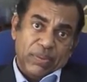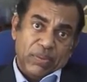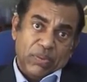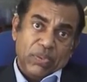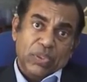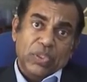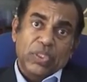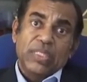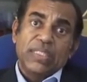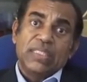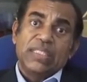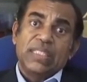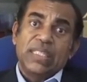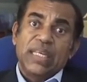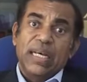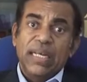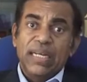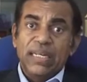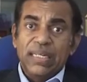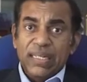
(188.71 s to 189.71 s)

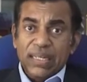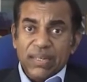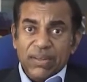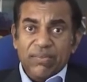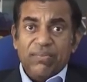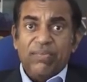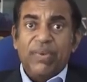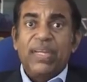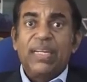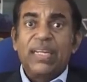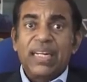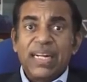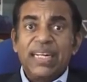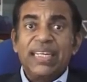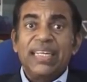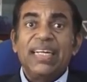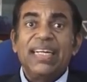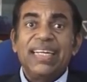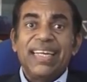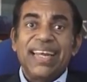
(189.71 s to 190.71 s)
OCHCR very
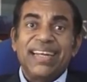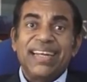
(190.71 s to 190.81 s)
clearly